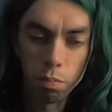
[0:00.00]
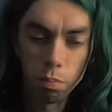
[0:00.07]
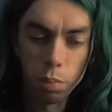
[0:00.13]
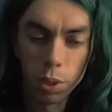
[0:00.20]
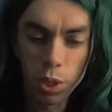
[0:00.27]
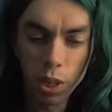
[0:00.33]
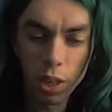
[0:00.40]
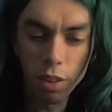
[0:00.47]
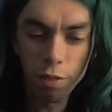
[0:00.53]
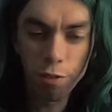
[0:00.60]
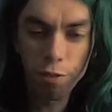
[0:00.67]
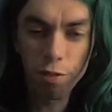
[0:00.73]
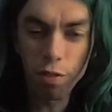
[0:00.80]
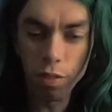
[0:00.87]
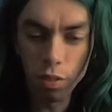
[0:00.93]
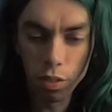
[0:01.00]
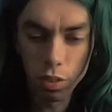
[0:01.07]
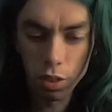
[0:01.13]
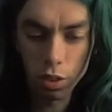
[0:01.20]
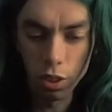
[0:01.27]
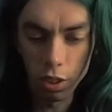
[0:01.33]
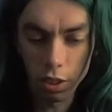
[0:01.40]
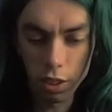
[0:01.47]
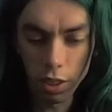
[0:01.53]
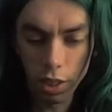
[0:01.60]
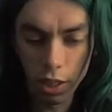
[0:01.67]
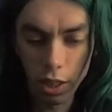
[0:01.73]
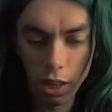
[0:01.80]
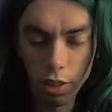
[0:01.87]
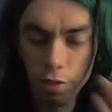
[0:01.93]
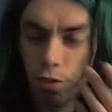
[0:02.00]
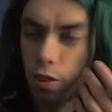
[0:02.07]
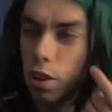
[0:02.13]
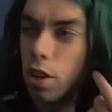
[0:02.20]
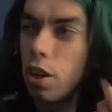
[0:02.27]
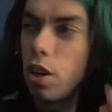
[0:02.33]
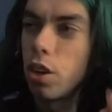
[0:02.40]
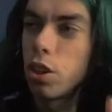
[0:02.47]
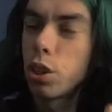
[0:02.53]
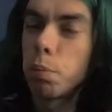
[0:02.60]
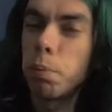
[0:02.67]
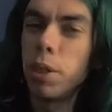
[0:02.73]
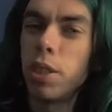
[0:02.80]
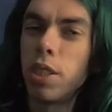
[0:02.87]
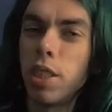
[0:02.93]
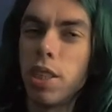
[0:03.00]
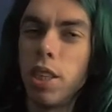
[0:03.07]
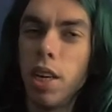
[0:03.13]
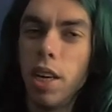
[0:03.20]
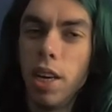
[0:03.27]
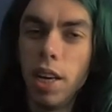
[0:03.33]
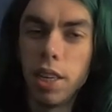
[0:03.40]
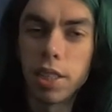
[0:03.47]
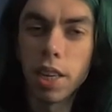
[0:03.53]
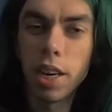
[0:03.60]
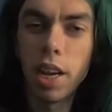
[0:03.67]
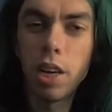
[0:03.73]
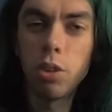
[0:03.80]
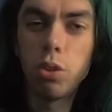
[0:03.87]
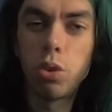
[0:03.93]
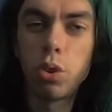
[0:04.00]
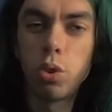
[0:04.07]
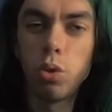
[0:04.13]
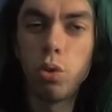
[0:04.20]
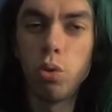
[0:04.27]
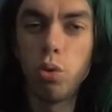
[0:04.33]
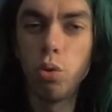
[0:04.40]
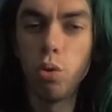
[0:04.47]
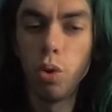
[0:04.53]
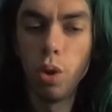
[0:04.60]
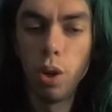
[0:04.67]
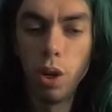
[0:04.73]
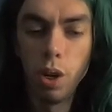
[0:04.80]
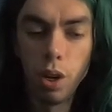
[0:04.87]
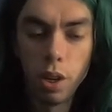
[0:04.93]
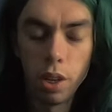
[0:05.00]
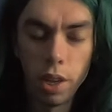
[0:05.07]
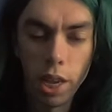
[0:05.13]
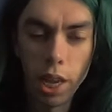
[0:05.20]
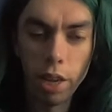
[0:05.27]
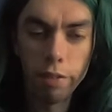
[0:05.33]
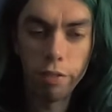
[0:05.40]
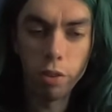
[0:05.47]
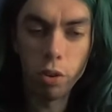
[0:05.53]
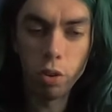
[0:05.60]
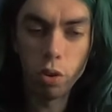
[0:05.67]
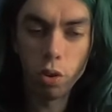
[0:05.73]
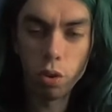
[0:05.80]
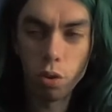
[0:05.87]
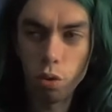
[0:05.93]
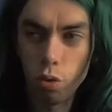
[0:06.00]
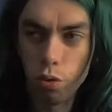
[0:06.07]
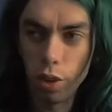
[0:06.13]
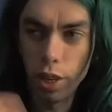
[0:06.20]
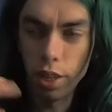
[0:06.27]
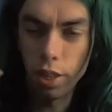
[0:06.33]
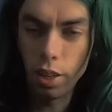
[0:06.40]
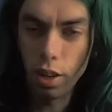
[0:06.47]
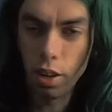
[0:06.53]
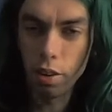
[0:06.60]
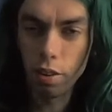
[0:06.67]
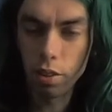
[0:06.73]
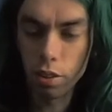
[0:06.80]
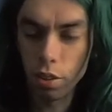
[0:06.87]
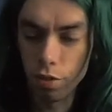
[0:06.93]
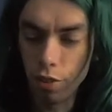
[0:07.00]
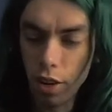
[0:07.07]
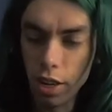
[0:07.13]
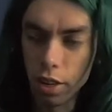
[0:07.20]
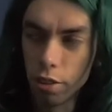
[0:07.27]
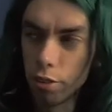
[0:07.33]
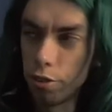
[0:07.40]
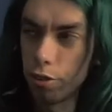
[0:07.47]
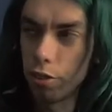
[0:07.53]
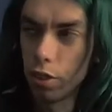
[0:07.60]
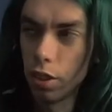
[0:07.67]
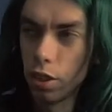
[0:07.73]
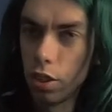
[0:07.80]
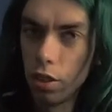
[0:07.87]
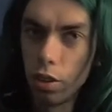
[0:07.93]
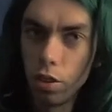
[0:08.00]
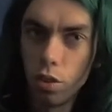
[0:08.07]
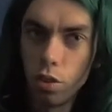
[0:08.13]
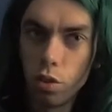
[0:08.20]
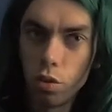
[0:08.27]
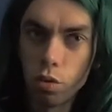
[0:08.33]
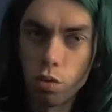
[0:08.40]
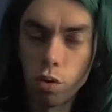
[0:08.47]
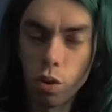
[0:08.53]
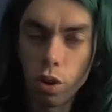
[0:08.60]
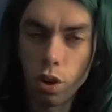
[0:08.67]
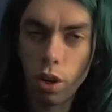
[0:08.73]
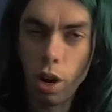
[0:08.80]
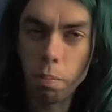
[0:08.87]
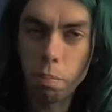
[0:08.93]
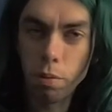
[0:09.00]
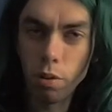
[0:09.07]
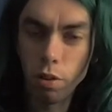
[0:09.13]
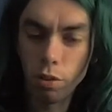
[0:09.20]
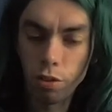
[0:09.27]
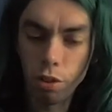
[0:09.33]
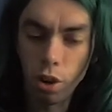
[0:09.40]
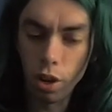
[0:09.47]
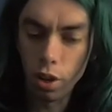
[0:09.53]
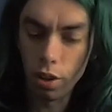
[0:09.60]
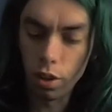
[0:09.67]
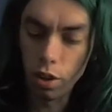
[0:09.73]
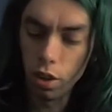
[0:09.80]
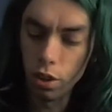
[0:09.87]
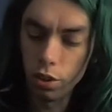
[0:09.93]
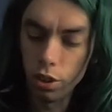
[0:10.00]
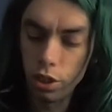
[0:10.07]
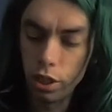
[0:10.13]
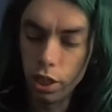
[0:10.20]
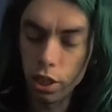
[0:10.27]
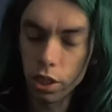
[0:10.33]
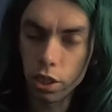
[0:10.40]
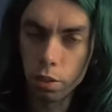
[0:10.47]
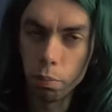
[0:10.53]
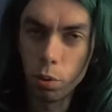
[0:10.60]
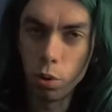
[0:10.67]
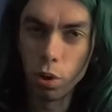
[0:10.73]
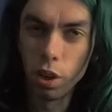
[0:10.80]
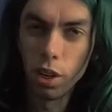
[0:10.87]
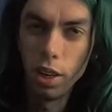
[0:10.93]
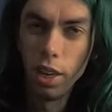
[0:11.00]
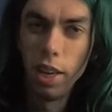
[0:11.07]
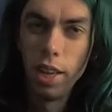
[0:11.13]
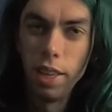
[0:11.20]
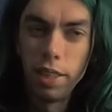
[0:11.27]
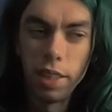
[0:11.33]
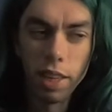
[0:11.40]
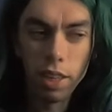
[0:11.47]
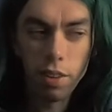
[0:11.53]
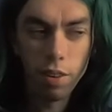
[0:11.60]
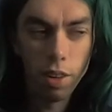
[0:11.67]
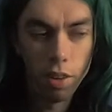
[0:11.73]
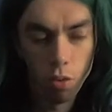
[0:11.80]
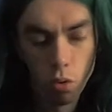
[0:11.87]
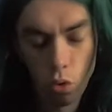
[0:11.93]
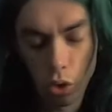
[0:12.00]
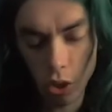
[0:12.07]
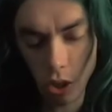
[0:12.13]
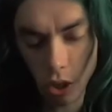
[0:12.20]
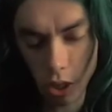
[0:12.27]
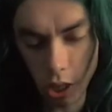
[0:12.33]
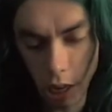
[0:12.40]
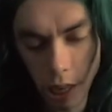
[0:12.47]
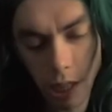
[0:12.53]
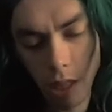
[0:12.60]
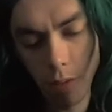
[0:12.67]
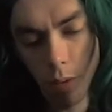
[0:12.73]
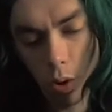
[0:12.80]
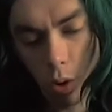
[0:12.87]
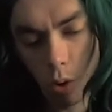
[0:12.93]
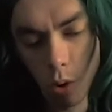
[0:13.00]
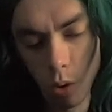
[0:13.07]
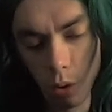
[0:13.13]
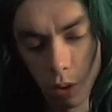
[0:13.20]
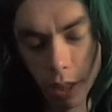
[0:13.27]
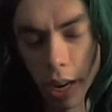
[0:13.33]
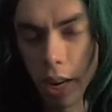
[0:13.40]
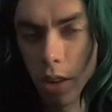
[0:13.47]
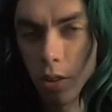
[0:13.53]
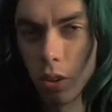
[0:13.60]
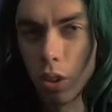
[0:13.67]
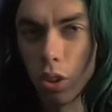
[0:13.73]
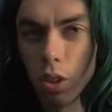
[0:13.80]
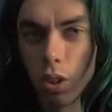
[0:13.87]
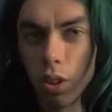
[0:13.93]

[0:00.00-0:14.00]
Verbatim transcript: But if, society, if uh, our species is allowed to evolve and survive for a couple of hundred years more, then the society will look down